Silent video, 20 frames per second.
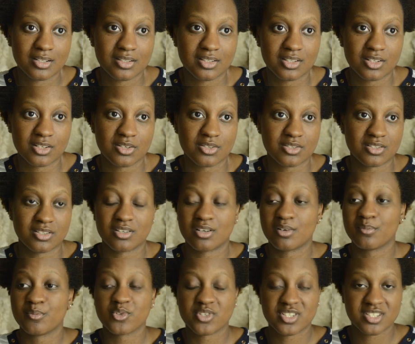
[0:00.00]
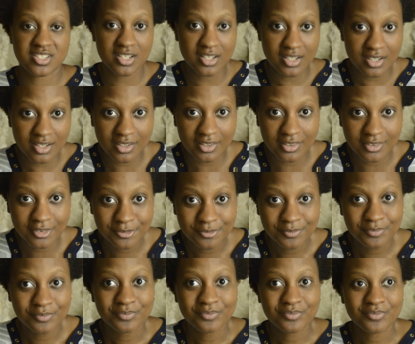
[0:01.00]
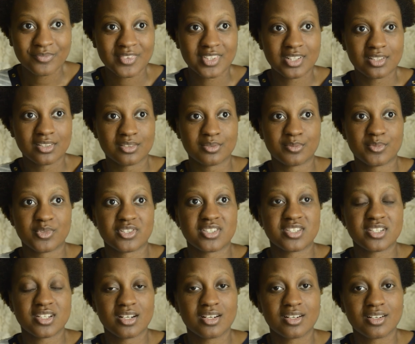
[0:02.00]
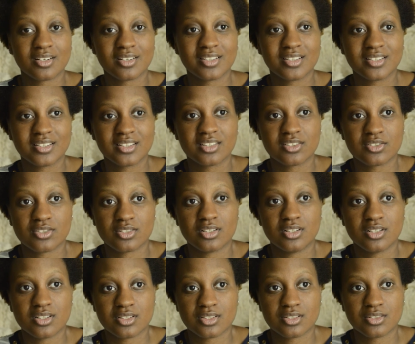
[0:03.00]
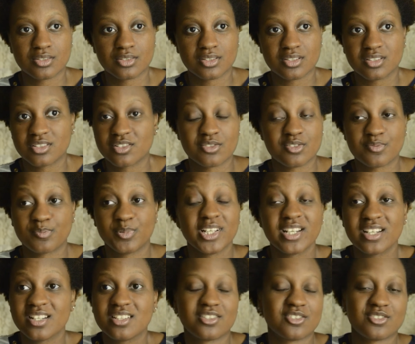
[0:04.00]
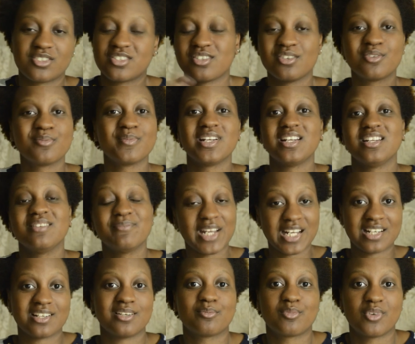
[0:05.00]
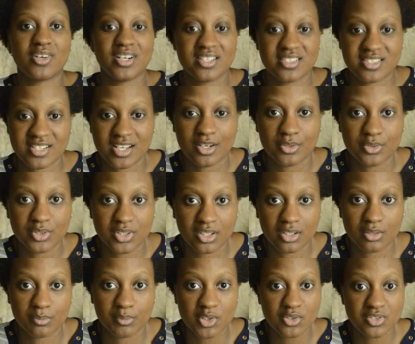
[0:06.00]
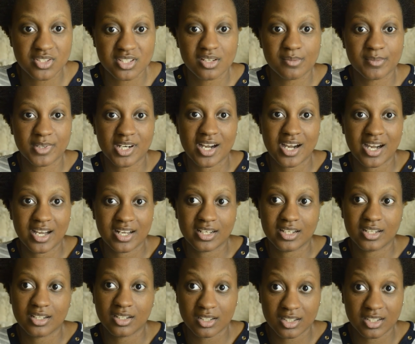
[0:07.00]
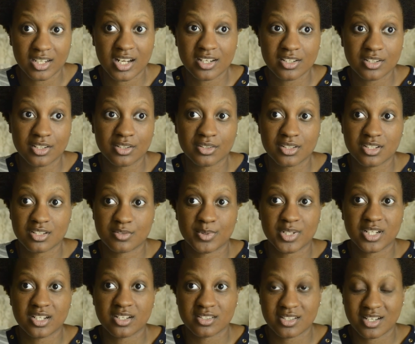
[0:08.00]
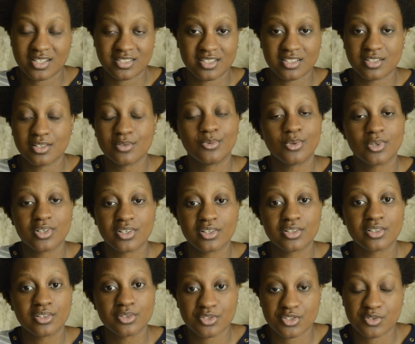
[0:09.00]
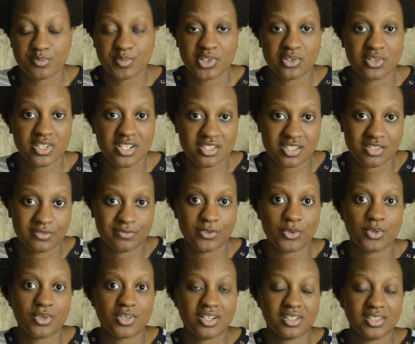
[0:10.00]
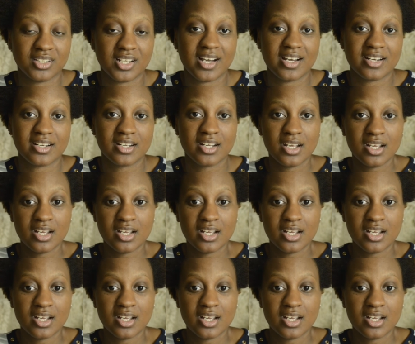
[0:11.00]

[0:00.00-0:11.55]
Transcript: there's La Mercier. Mercier. There's so many makeup brands out there. Most of them are high-end, and I know this because I tend to wander in Ulta Beauty and Sephora a lot.